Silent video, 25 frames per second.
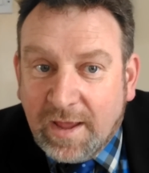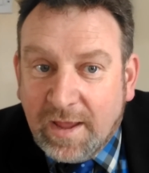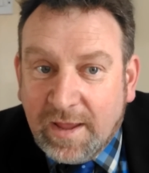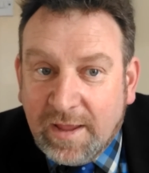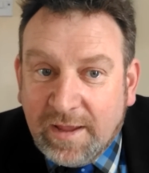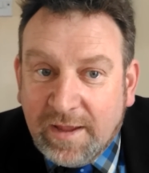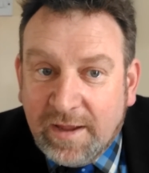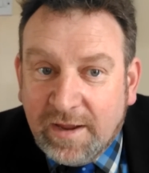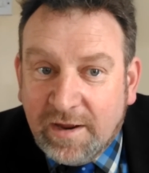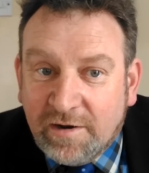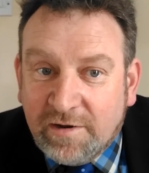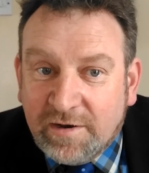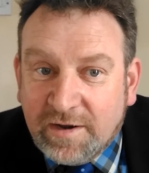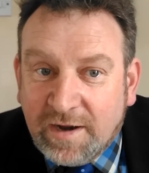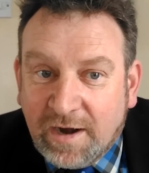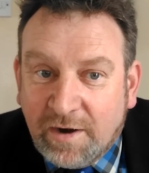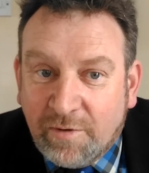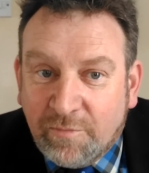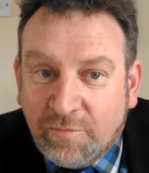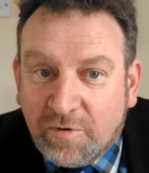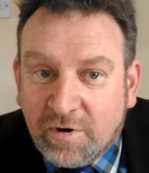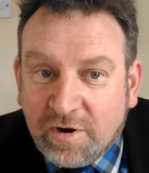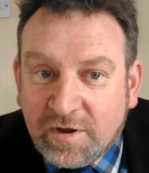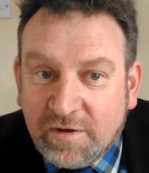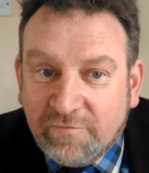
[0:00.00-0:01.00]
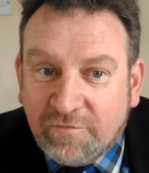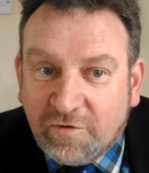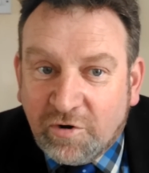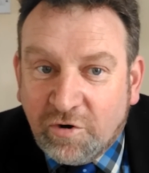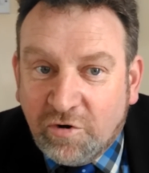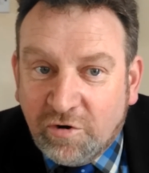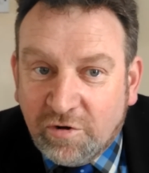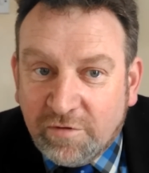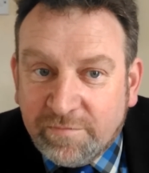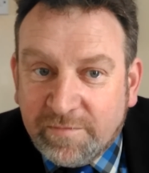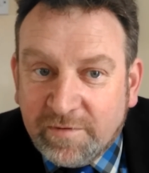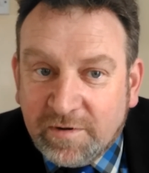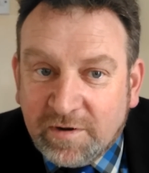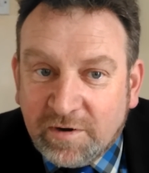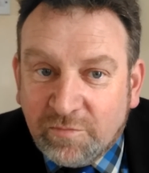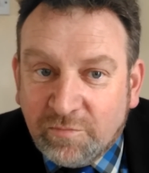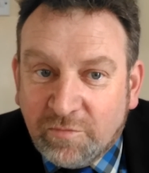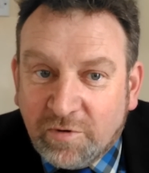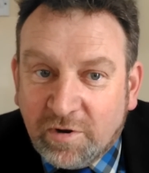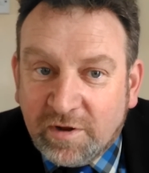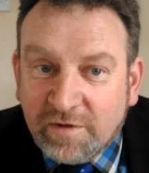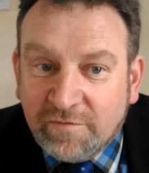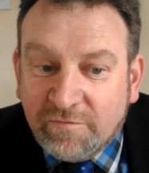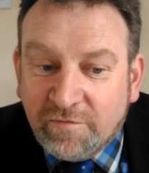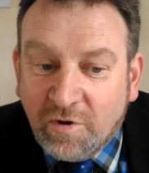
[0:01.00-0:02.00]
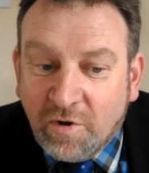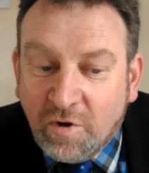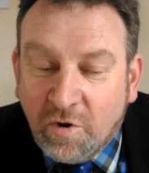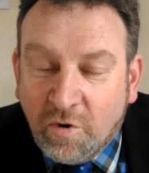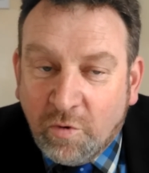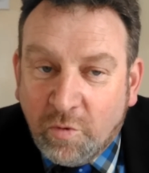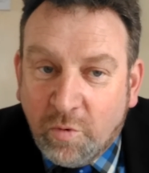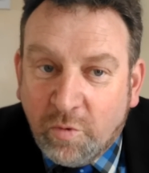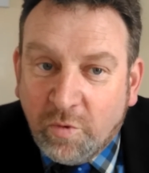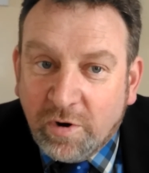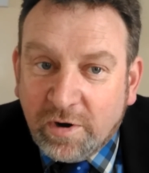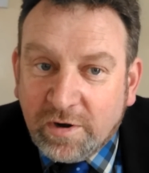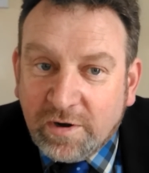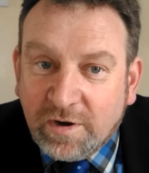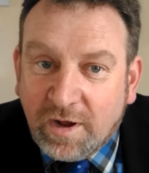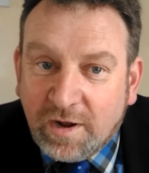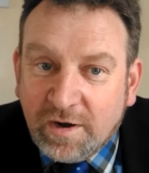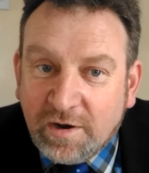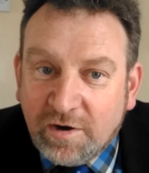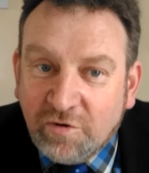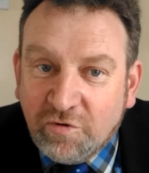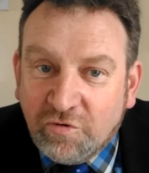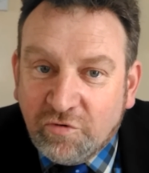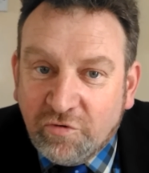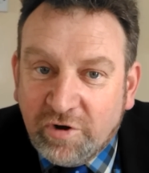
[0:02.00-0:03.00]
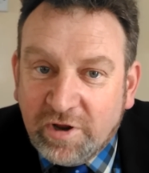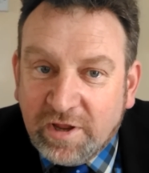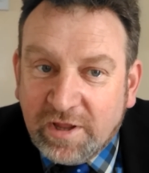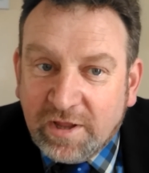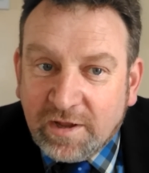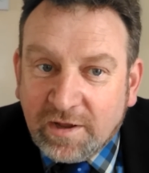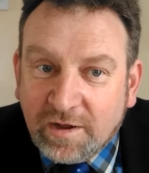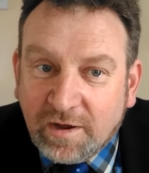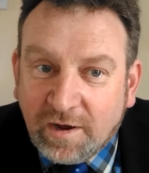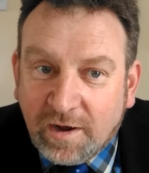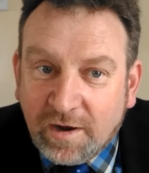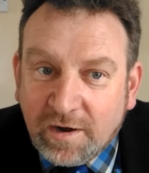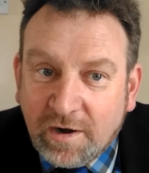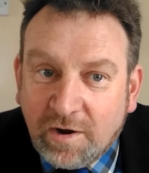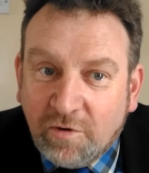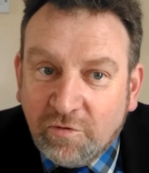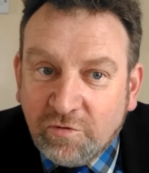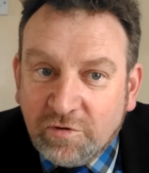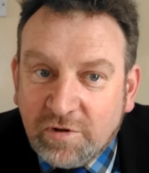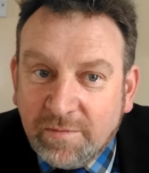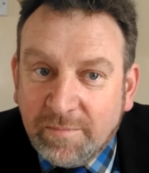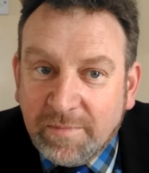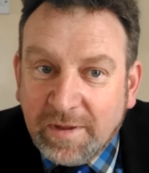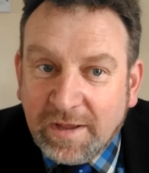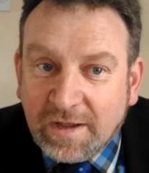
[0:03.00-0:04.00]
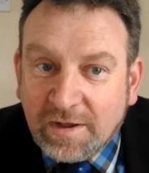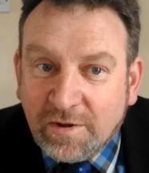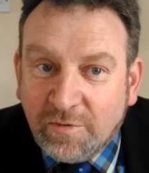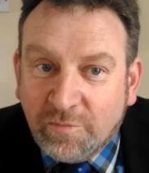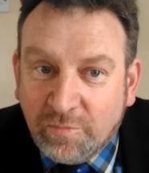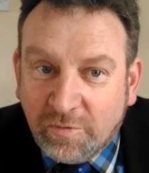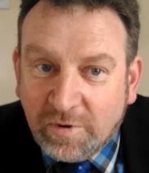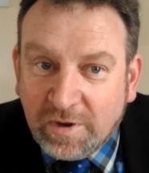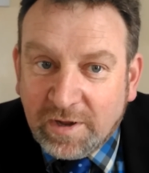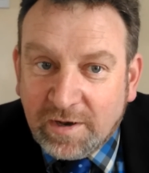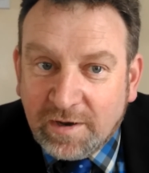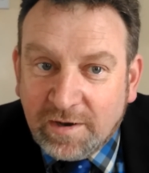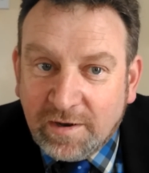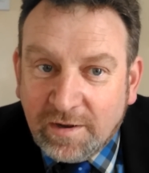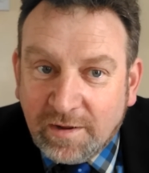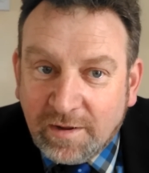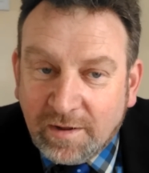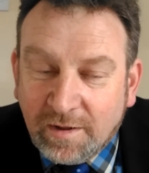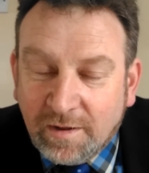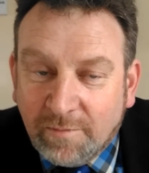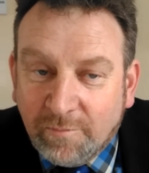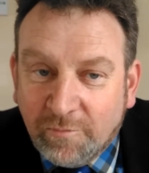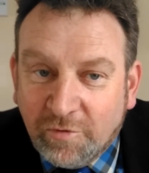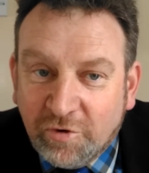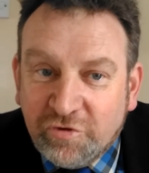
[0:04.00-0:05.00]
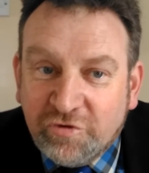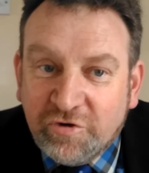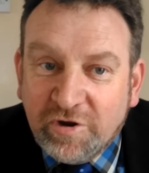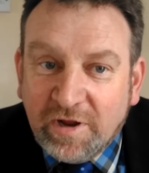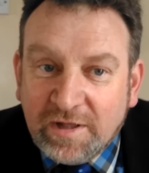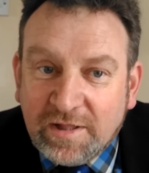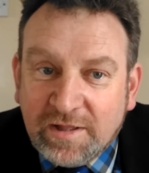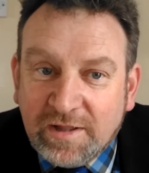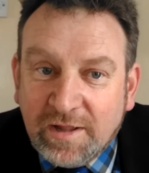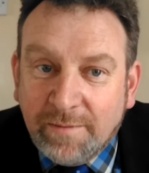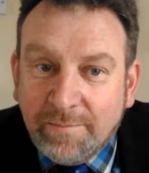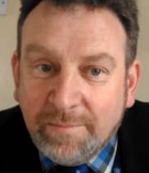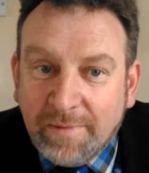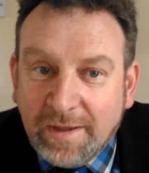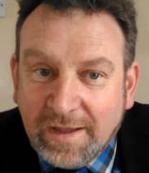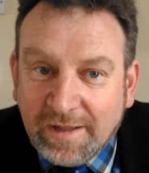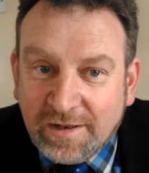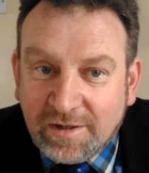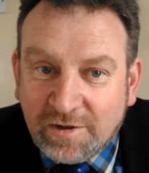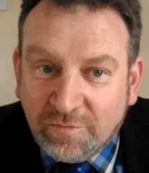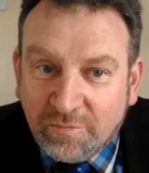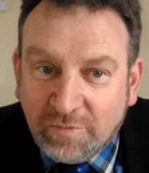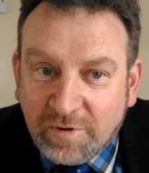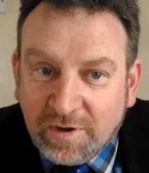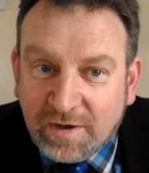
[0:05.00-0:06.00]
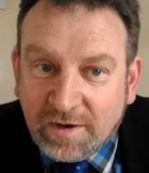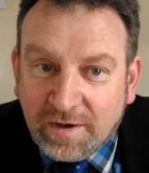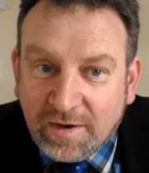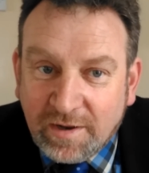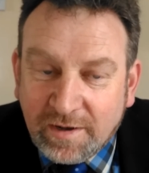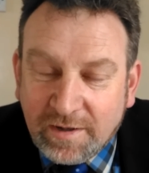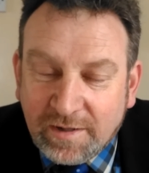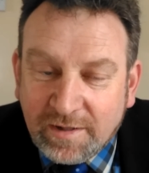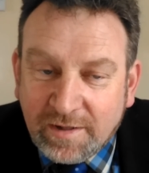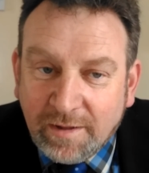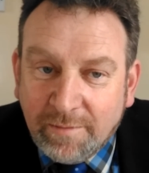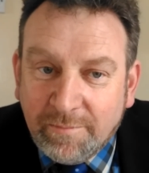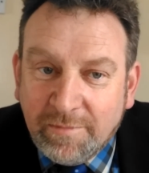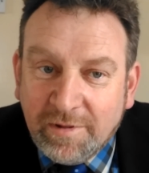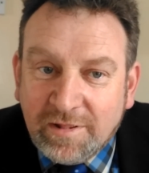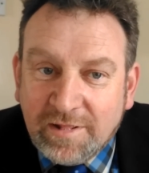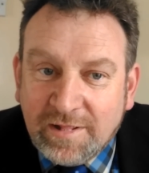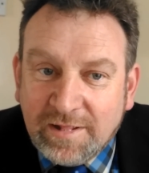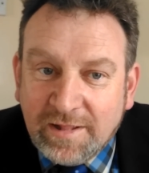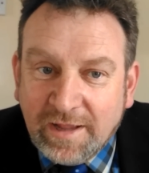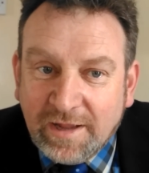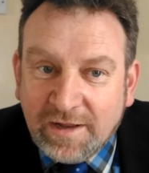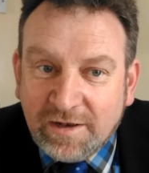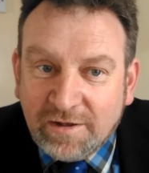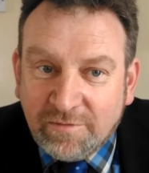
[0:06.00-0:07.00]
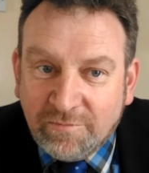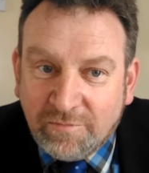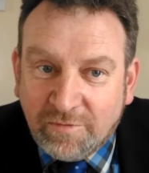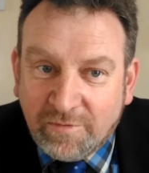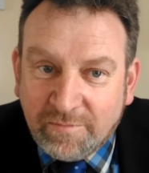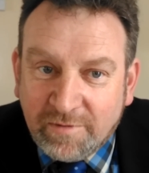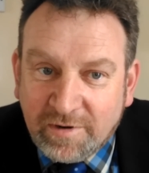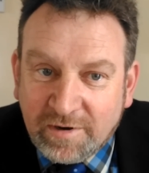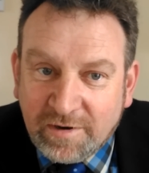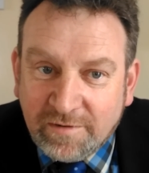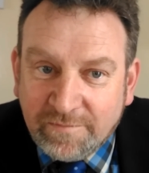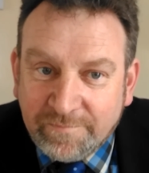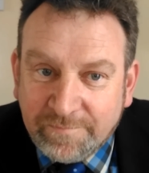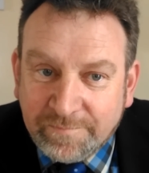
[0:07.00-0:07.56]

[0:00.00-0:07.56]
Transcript: Here they are working for a husband and wife who are not agreeing on how to make a will. But yet they made the will. They misled the woman.